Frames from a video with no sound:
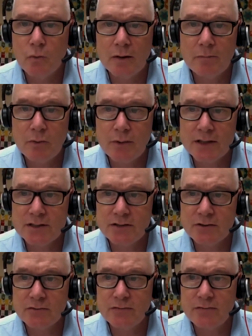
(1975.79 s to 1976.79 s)

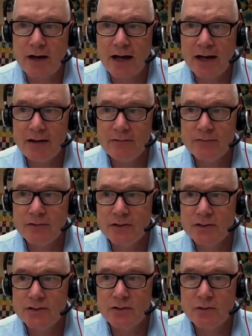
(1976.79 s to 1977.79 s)
1.05,
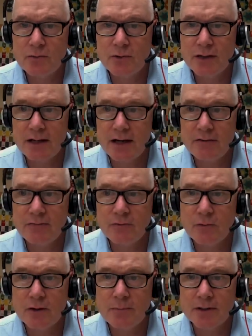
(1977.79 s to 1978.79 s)

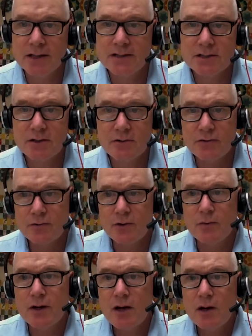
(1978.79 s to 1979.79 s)
0.94, but let's go
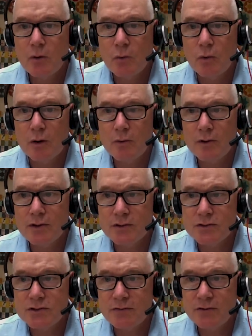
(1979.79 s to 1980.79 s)
through what were
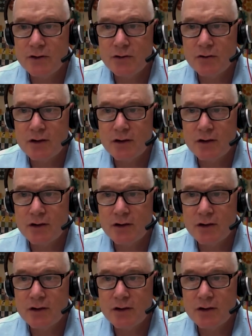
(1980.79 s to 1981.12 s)
those different